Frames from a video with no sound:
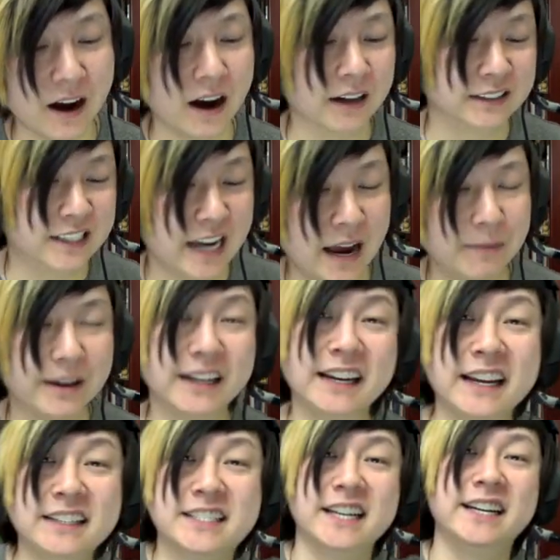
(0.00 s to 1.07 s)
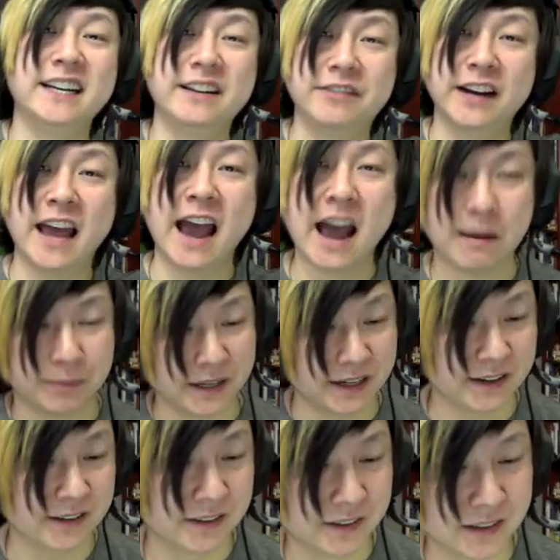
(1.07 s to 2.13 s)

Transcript: Ah, damn it. It didn't even happen.